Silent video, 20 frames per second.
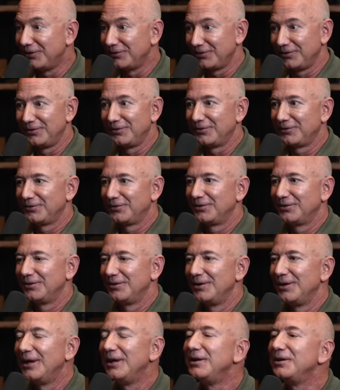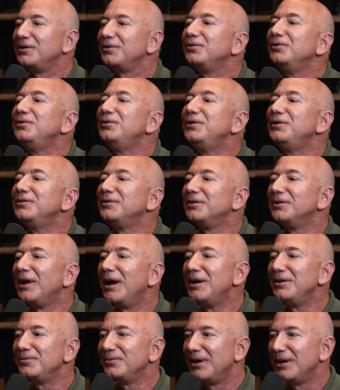For everything, yeah. Including the
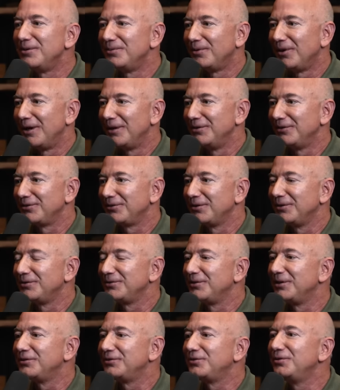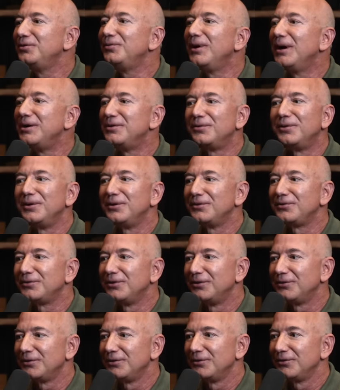lightweight ones, the two-way door
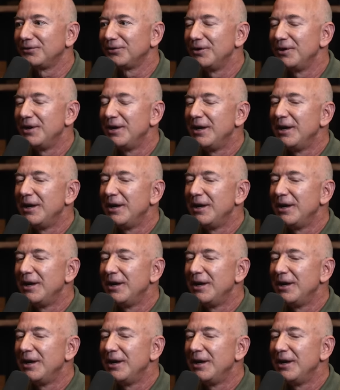decisions.